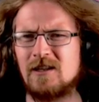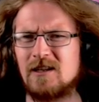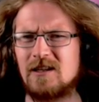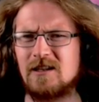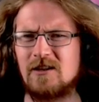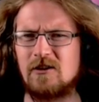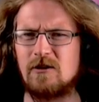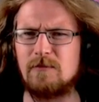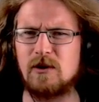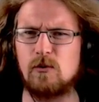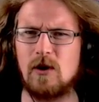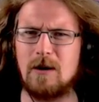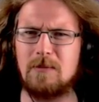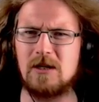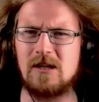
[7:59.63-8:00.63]
You know, but what
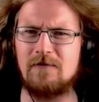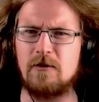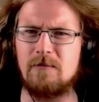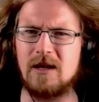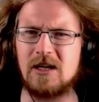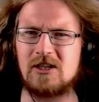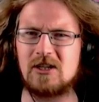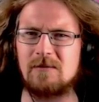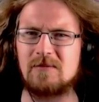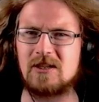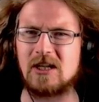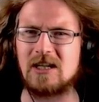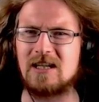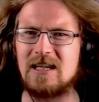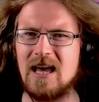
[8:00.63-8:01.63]
happens if you mix them
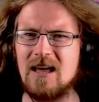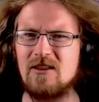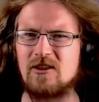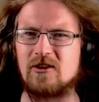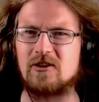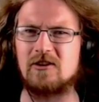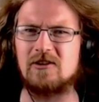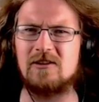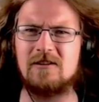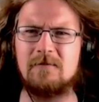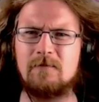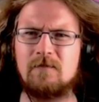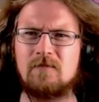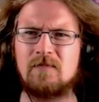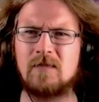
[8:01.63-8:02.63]
together?
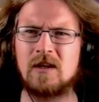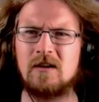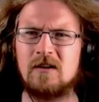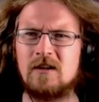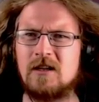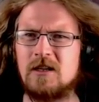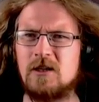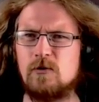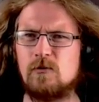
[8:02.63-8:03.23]
You